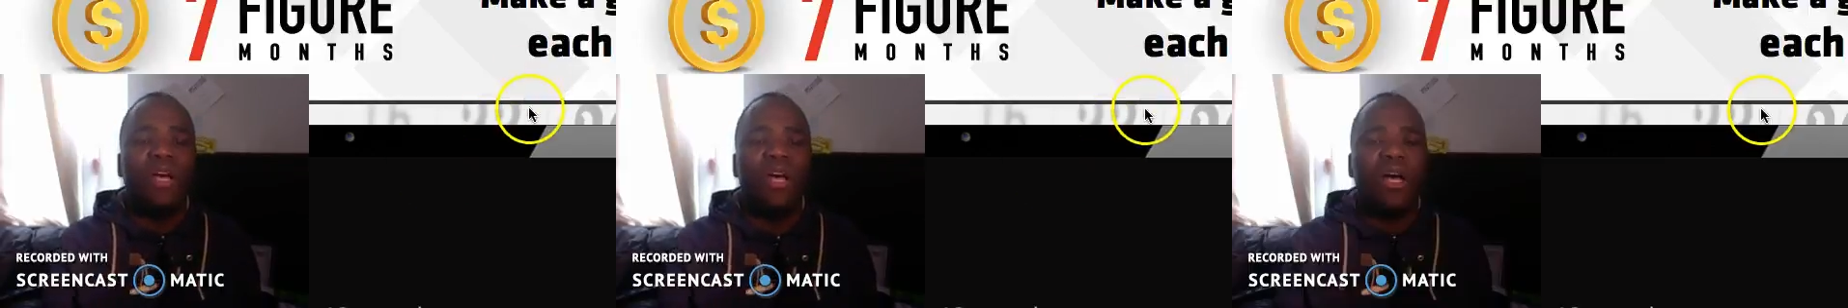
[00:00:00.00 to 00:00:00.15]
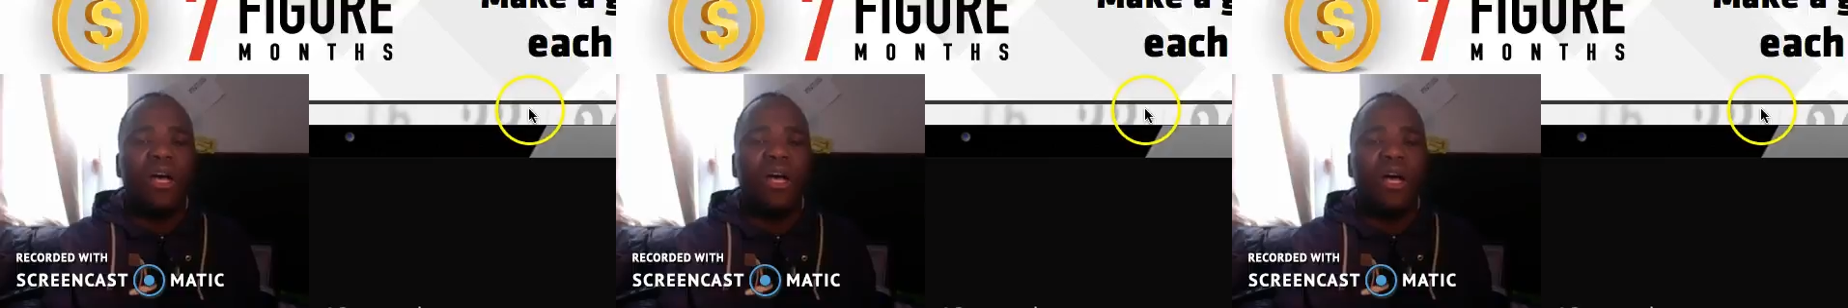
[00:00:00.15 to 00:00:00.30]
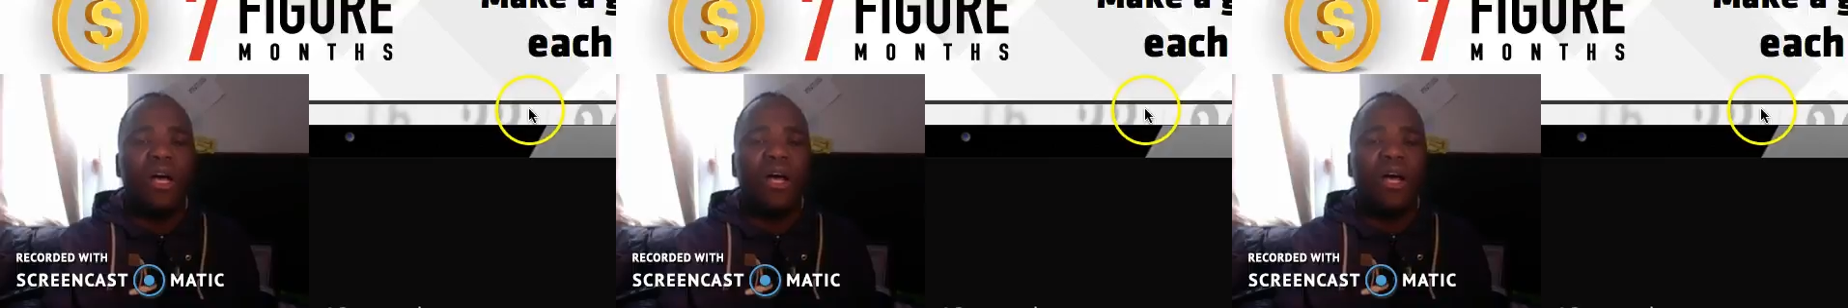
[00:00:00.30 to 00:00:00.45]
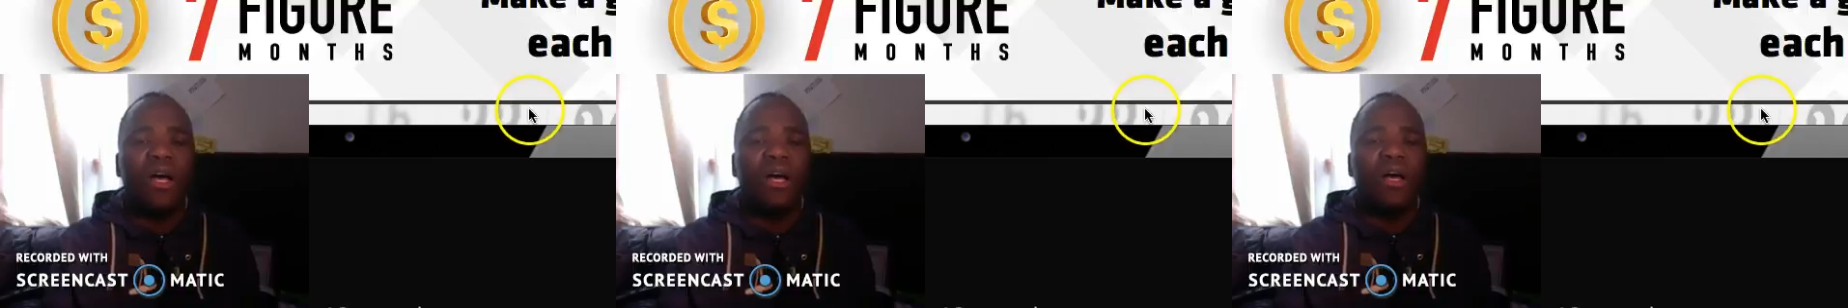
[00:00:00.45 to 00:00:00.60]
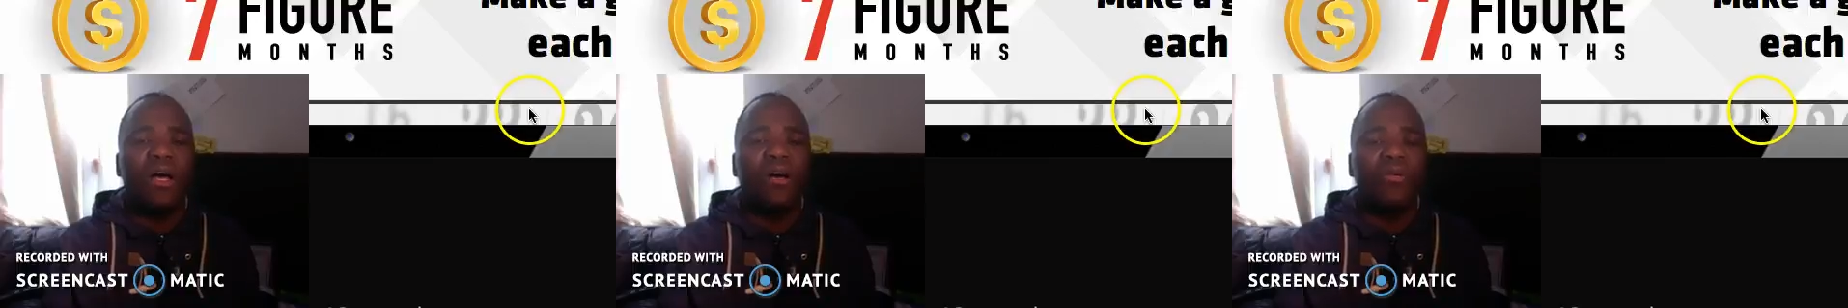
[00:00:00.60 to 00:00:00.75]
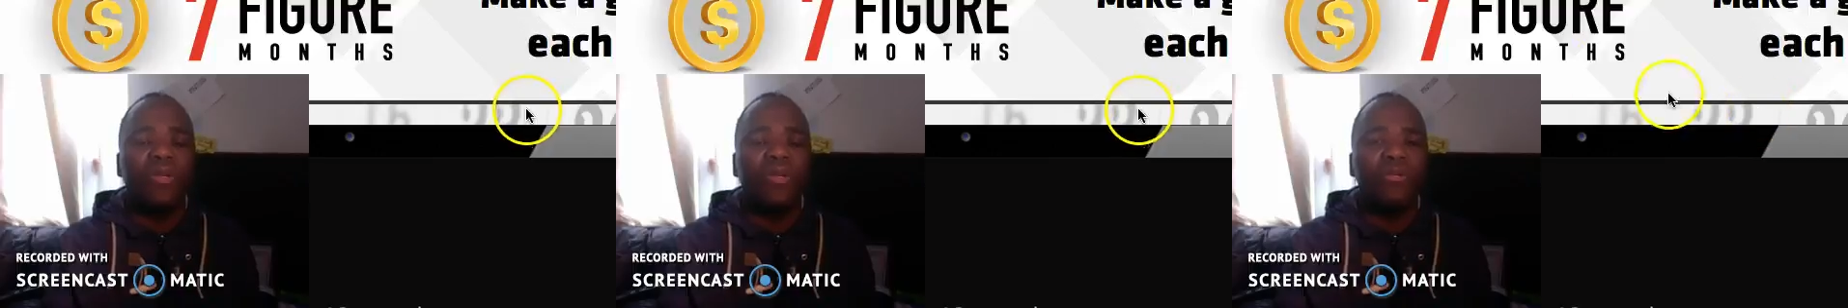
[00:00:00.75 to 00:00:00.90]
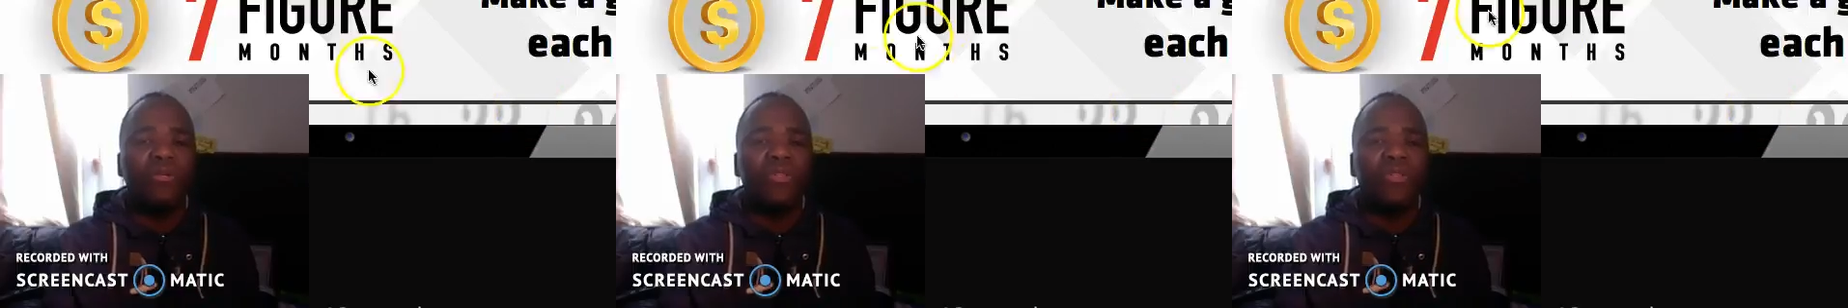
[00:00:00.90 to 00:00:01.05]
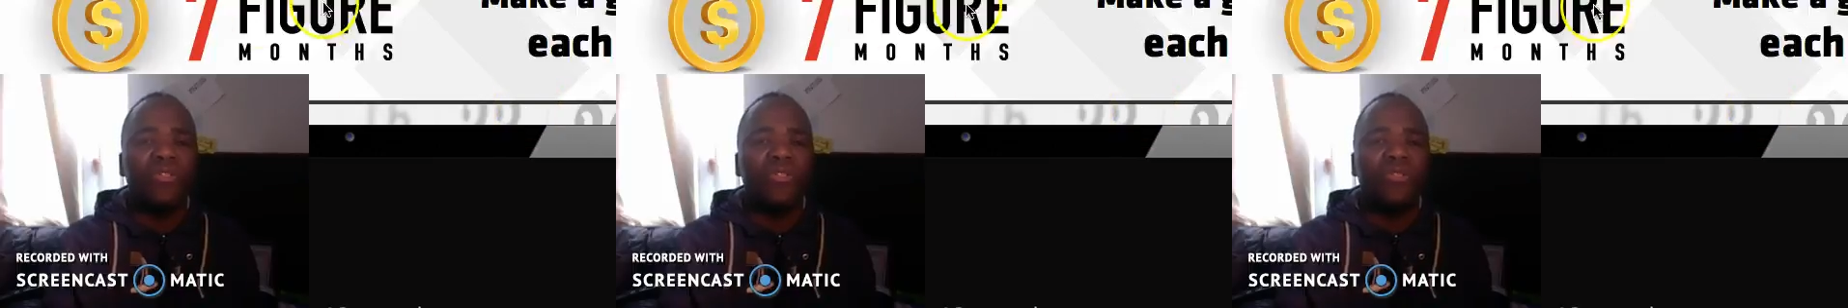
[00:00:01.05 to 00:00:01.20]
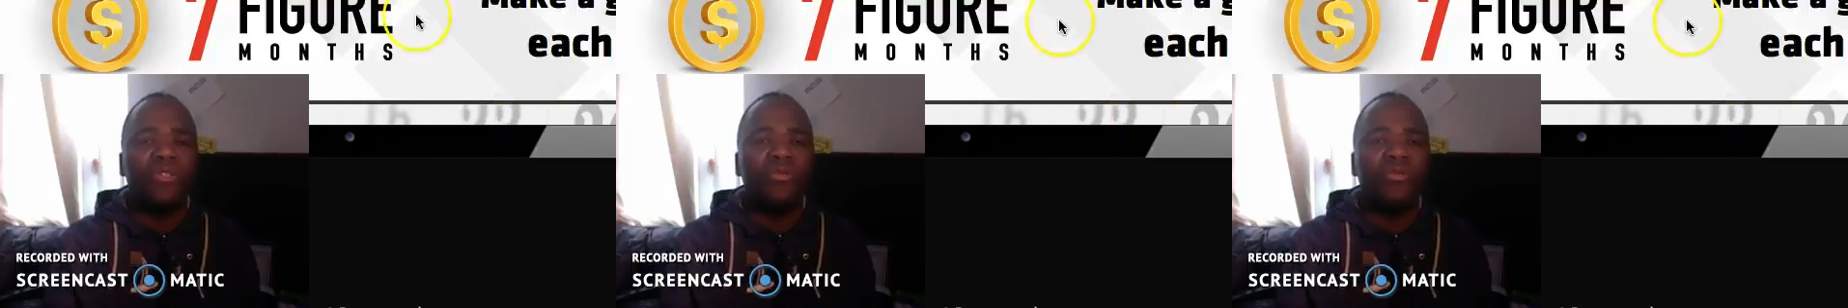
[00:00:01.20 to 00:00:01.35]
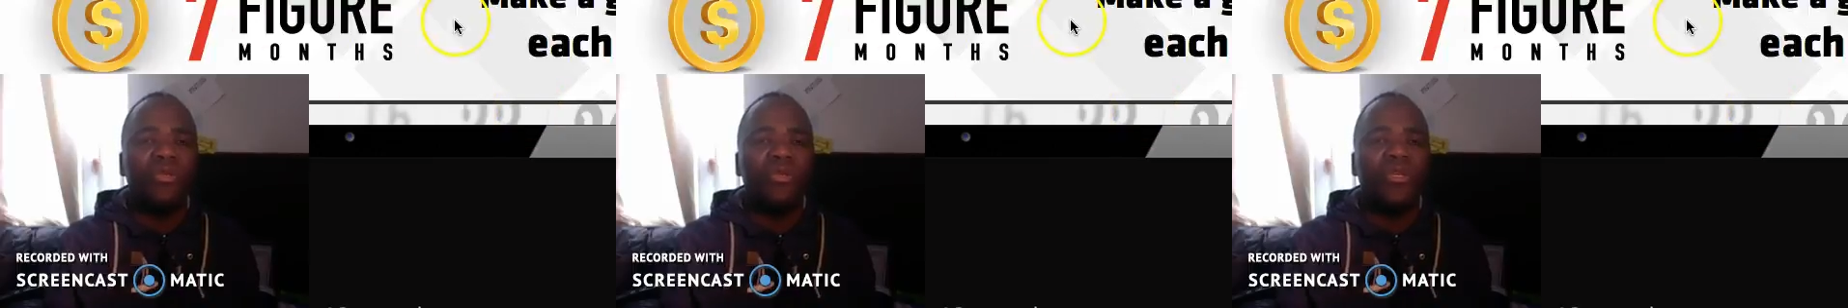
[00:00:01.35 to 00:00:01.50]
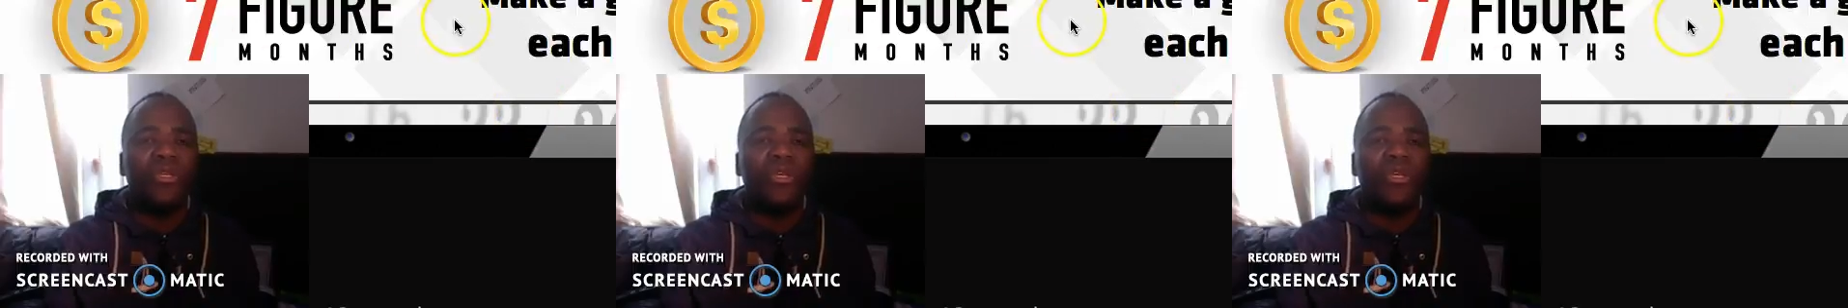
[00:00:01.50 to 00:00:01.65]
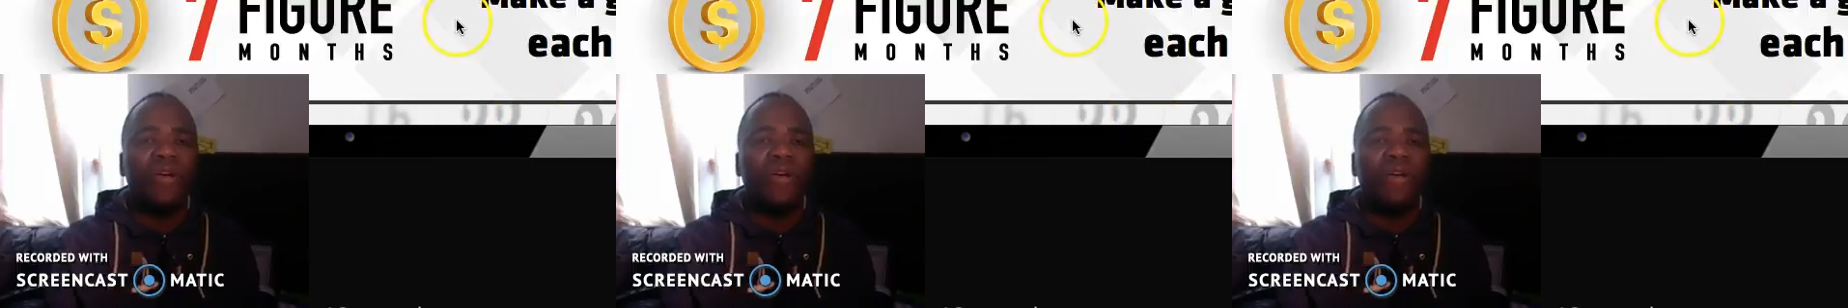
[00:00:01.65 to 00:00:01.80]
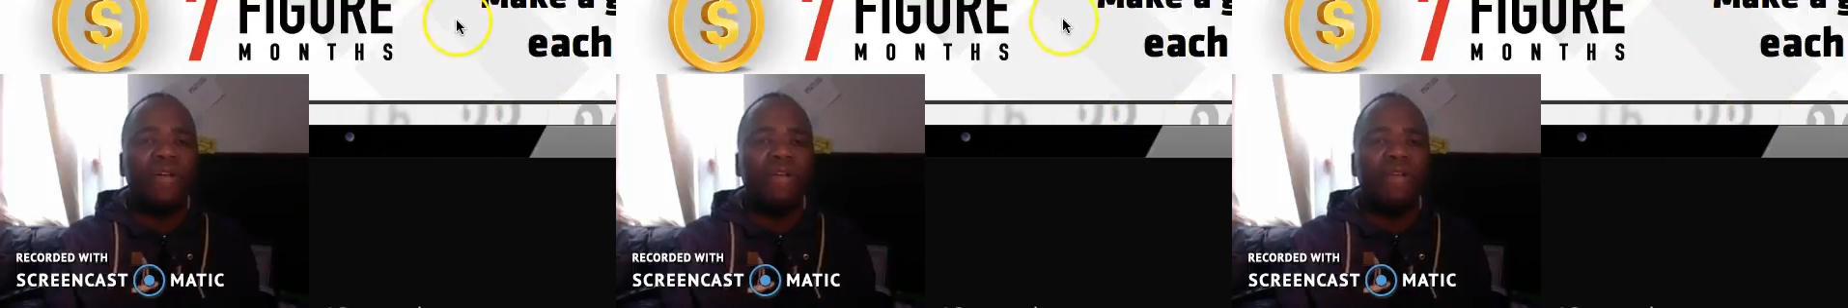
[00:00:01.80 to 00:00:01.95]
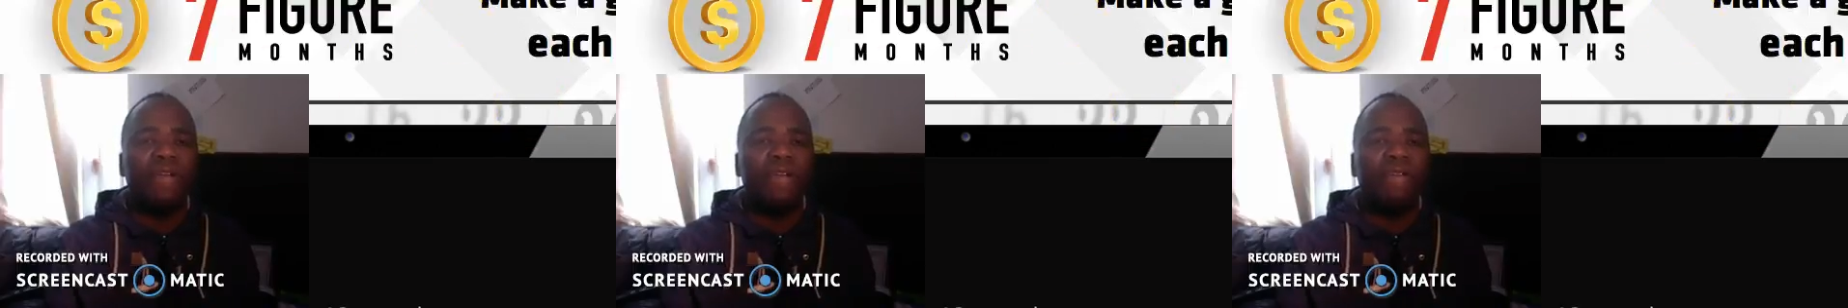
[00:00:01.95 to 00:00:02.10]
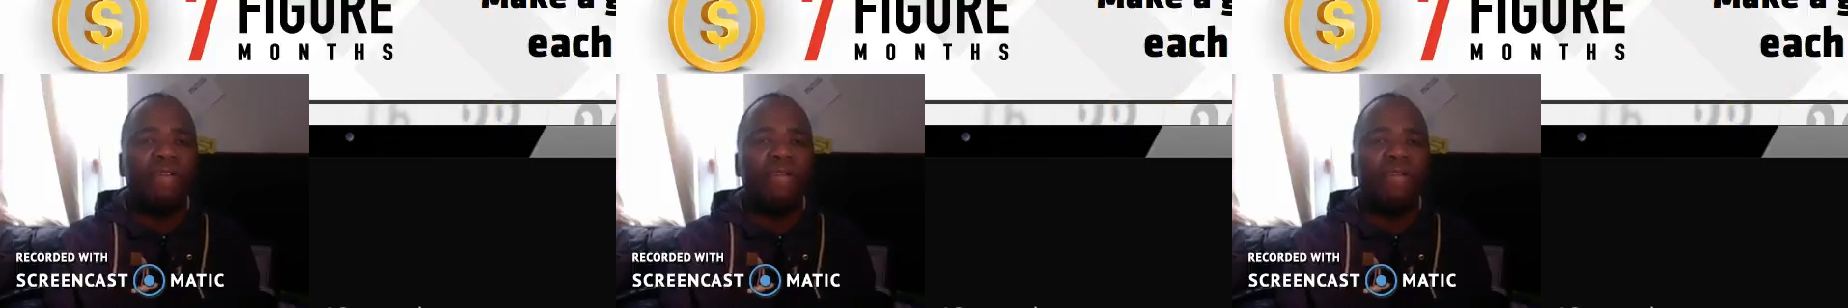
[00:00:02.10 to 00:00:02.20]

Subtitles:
What I'm going to do here,